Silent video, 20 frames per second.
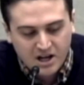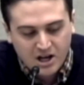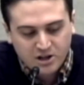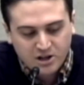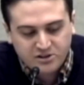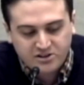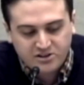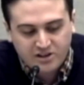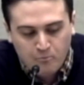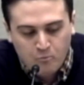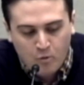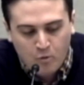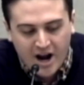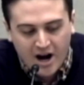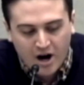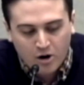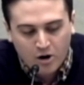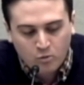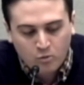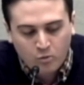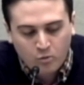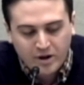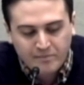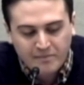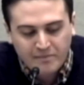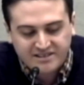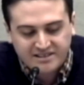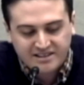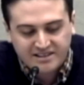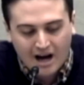Somewhere we
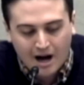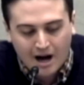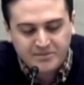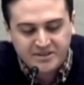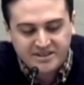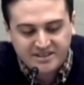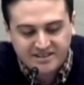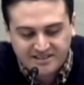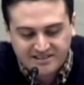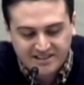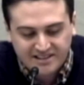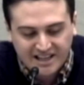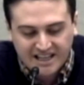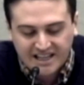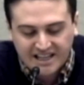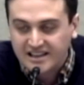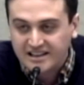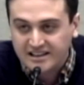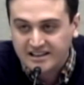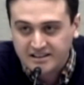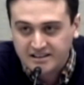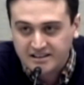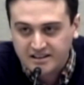must come to see